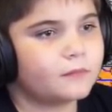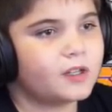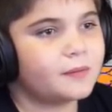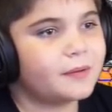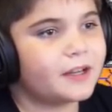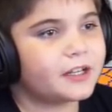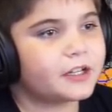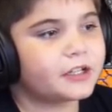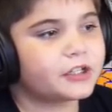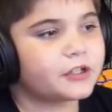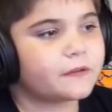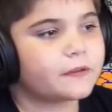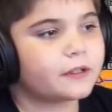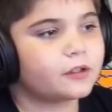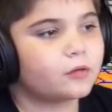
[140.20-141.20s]
Maybe I could
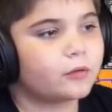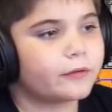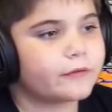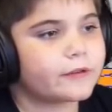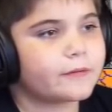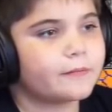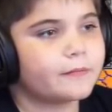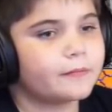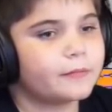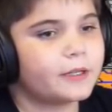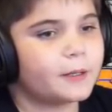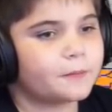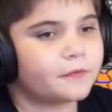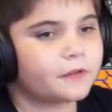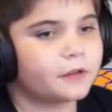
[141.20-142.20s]
just ignore them.
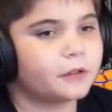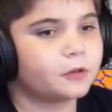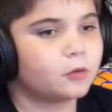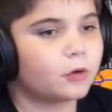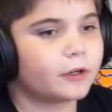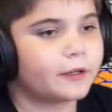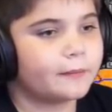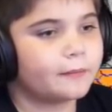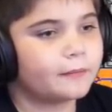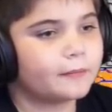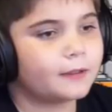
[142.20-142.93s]
Yeah, I'm just gonna ignore him.